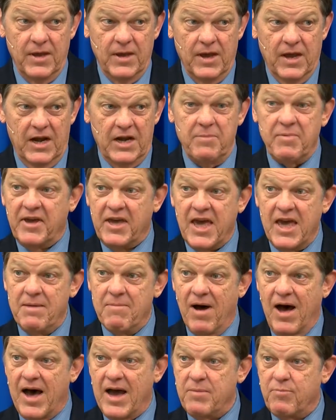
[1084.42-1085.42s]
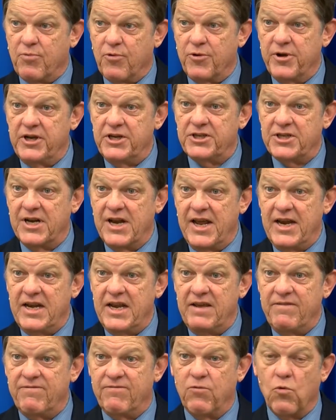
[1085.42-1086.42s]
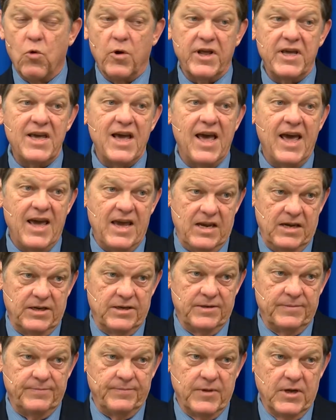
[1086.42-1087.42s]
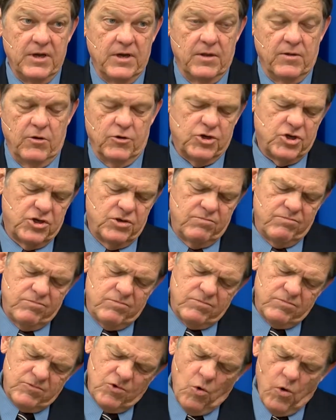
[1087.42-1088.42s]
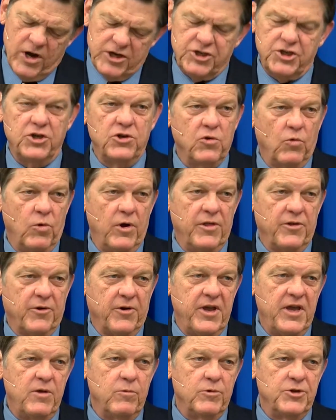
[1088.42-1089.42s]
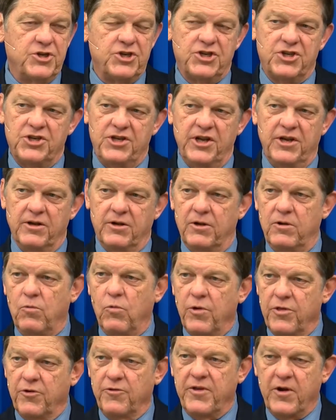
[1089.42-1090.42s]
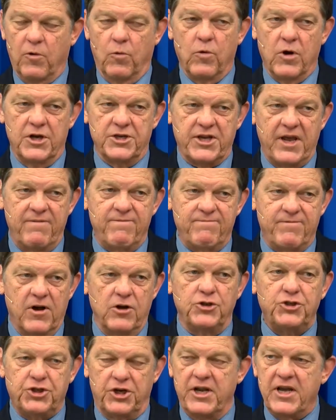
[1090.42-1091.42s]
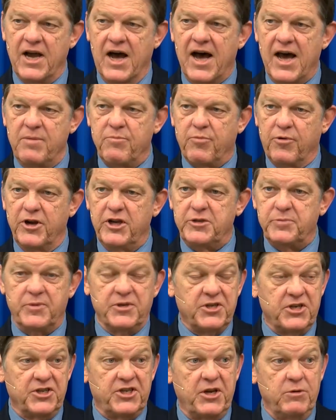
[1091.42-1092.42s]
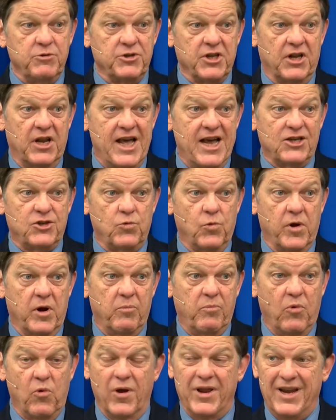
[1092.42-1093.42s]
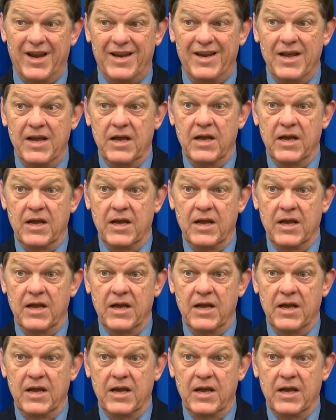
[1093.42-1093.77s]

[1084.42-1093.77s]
And he became high priest in AD 48. There's question to whether there was a functioning high priest, but since he was the last one appointed,